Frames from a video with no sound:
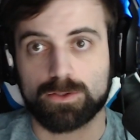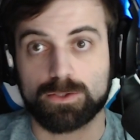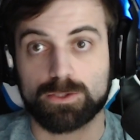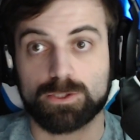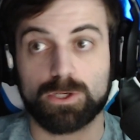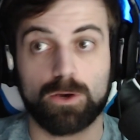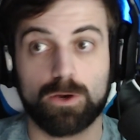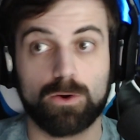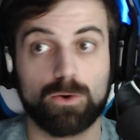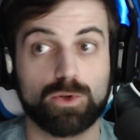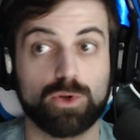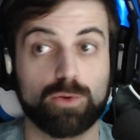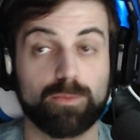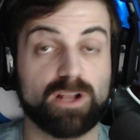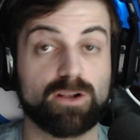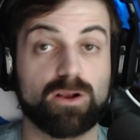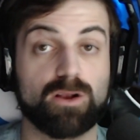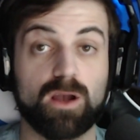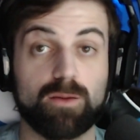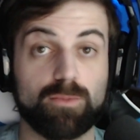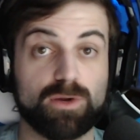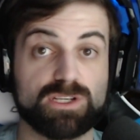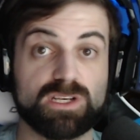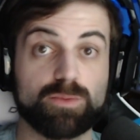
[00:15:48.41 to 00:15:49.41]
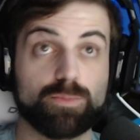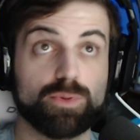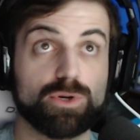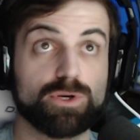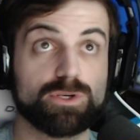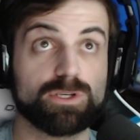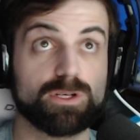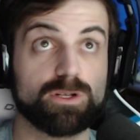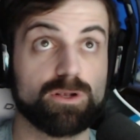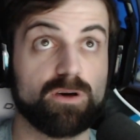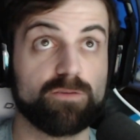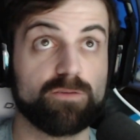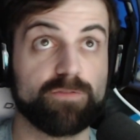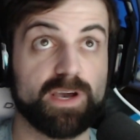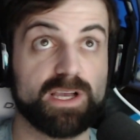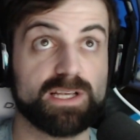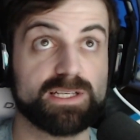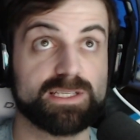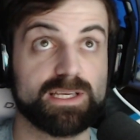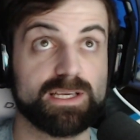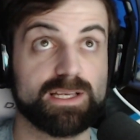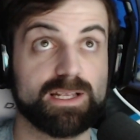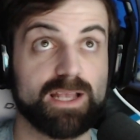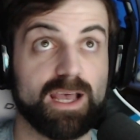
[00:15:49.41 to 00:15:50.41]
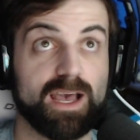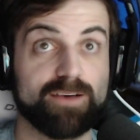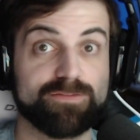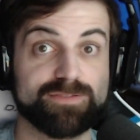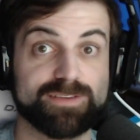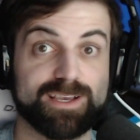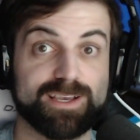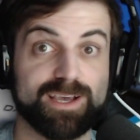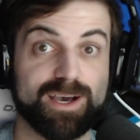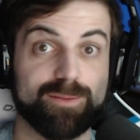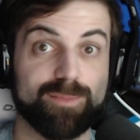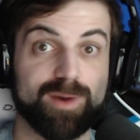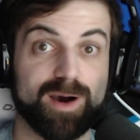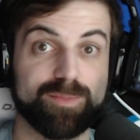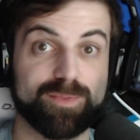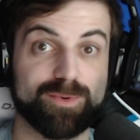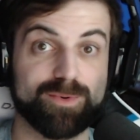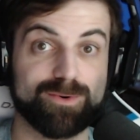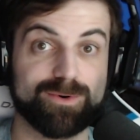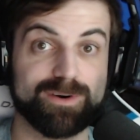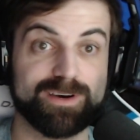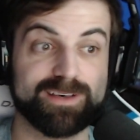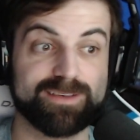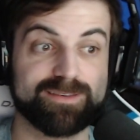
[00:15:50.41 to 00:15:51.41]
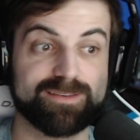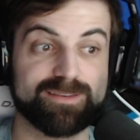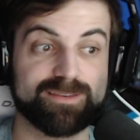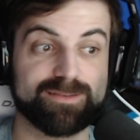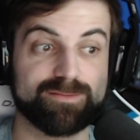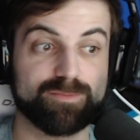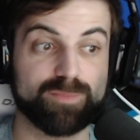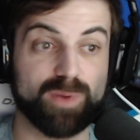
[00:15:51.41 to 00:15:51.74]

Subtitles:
So no matter how much I pushed it off, I did have to come up with